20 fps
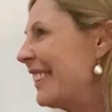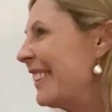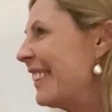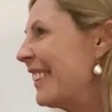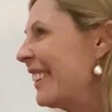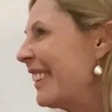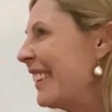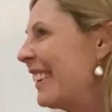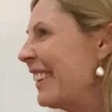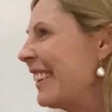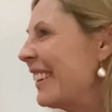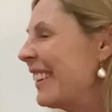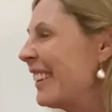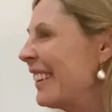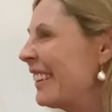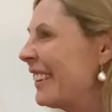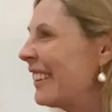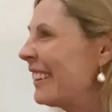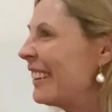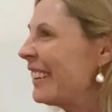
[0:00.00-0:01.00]

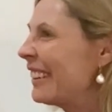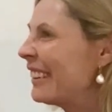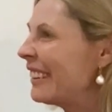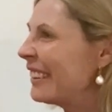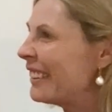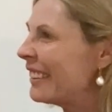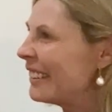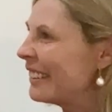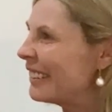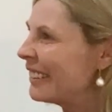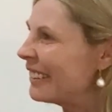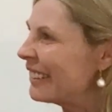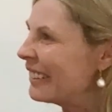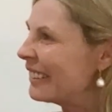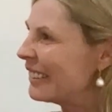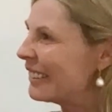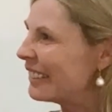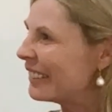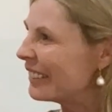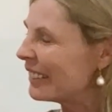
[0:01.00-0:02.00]

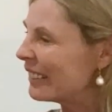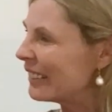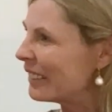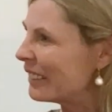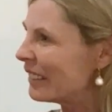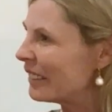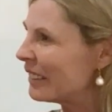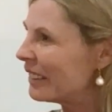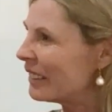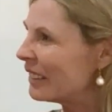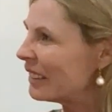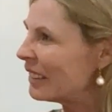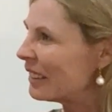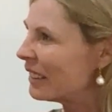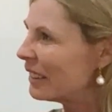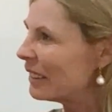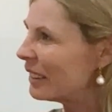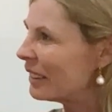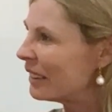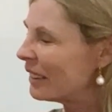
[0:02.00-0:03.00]

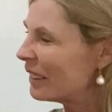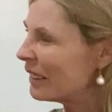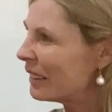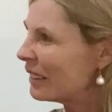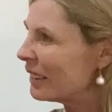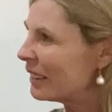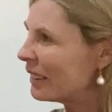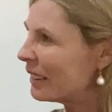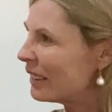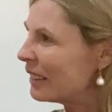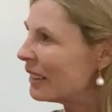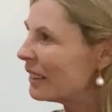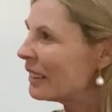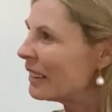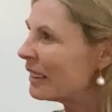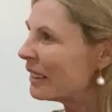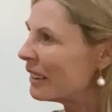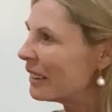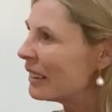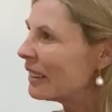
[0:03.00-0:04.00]

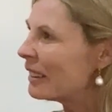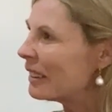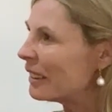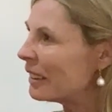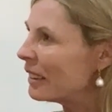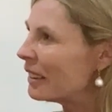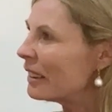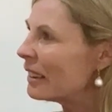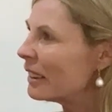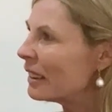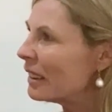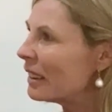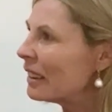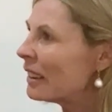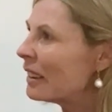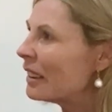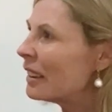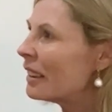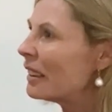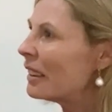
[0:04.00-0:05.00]

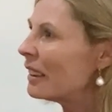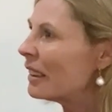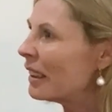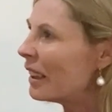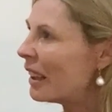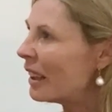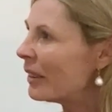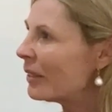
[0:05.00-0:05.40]
(silent)